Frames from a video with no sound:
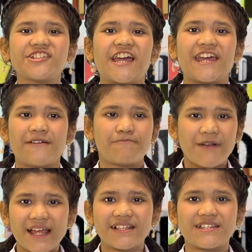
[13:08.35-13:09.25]
try and
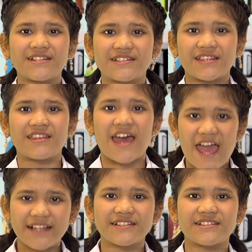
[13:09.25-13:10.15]
practice the
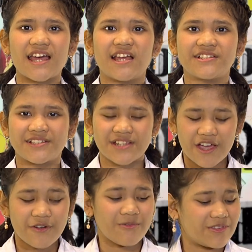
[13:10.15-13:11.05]
exercises
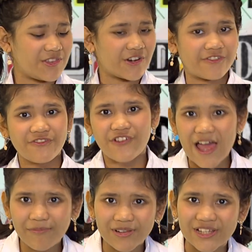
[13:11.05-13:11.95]
with your
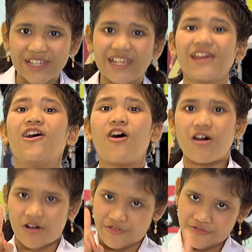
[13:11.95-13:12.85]
family
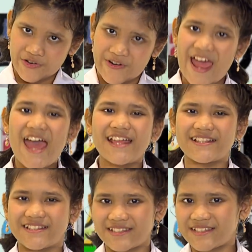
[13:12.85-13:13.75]
or
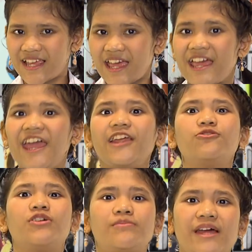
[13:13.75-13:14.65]
friends. It
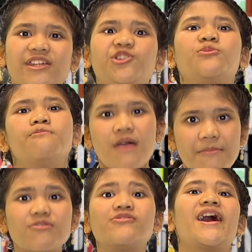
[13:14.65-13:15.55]
will make you
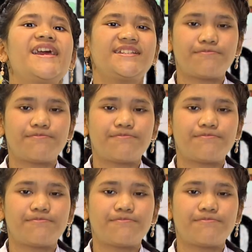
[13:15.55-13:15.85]
memorize